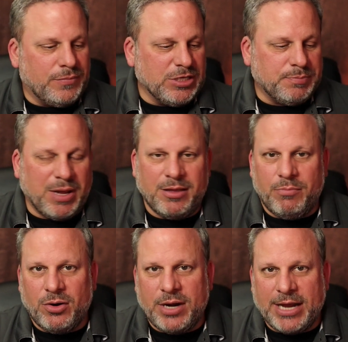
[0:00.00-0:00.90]
Just by the
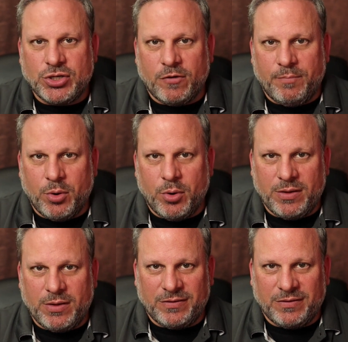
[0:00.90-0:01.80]
mere nature of
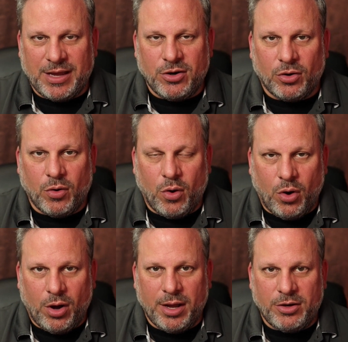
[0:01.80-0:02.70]
putting the extender
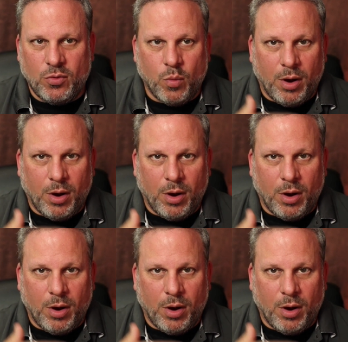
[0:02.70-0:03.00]
on, you